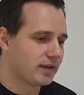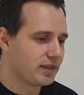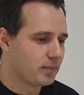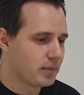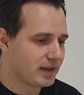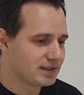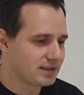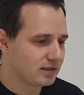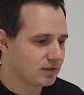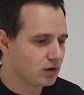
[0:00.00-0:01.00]
the
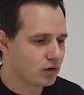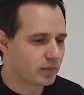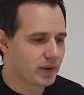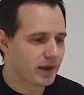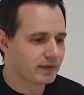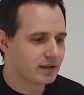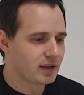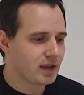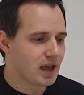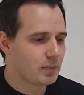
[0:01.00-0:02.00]
pencil or a pen,
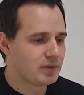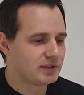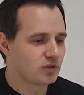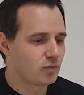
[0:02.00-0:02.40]
a piece of